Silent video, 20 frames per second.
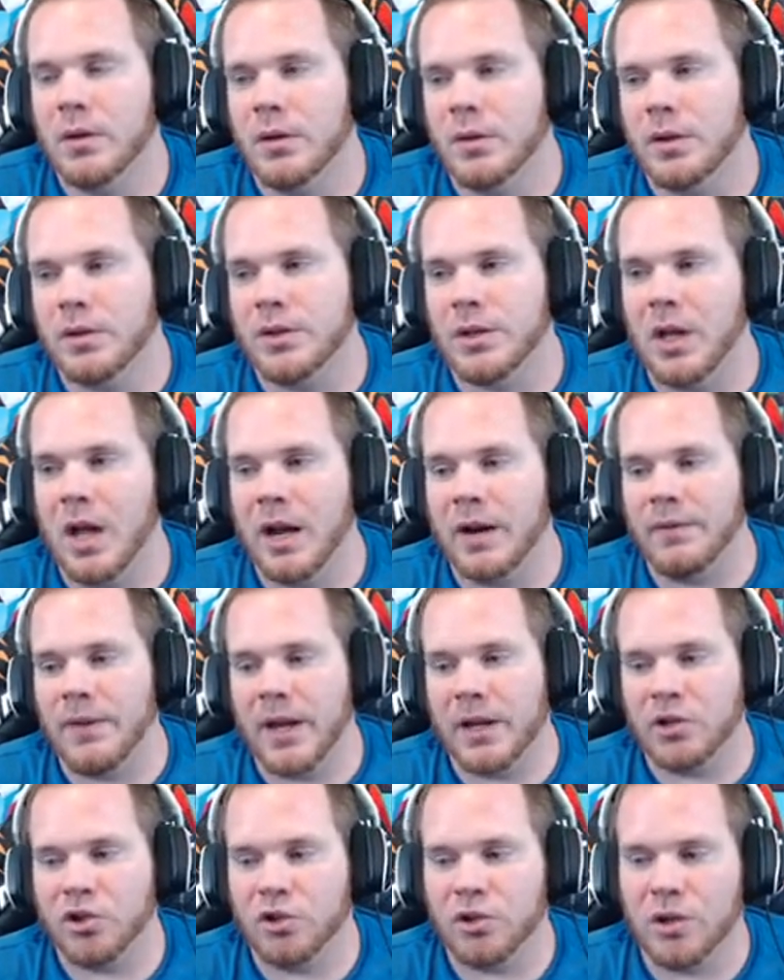There's a lot of
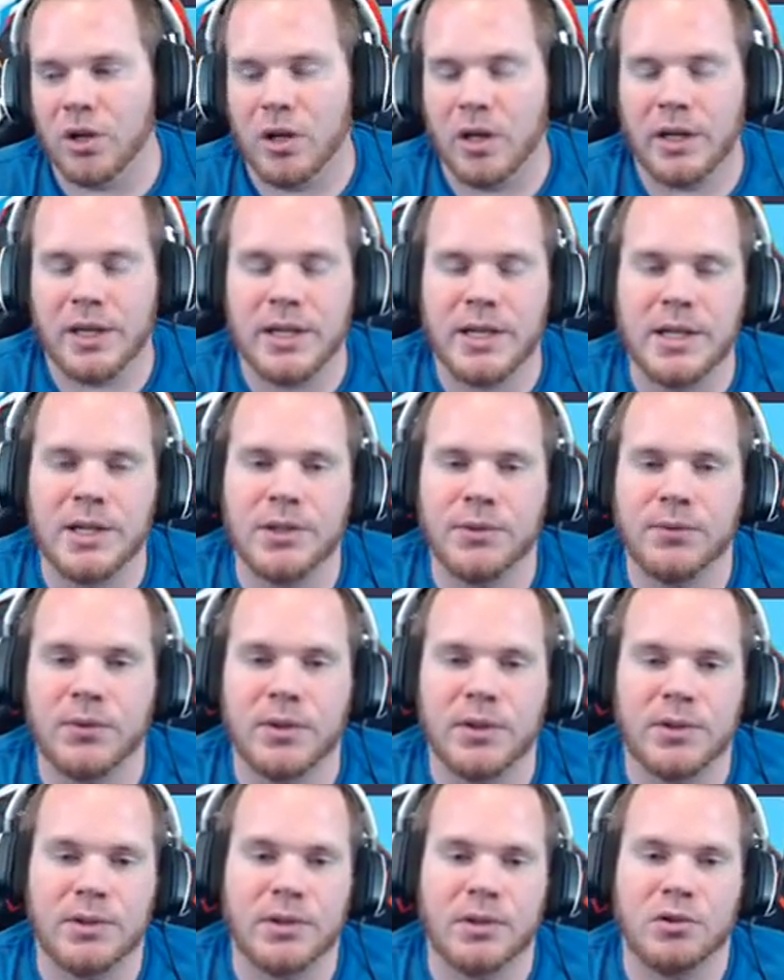extra keys for
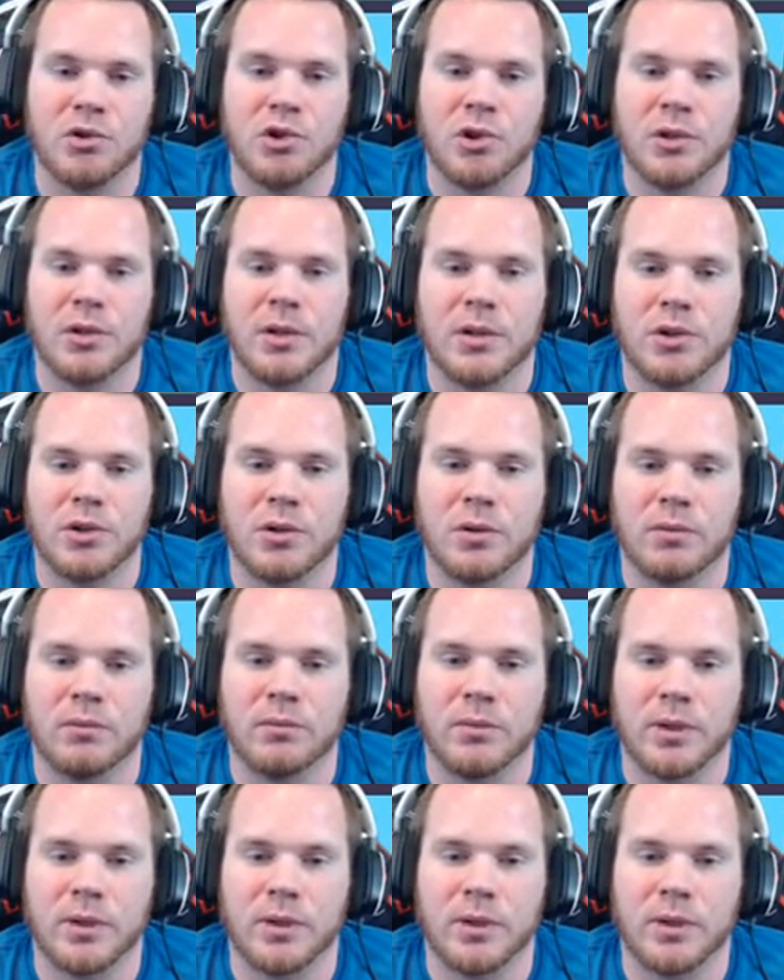this dungeon, which you don't...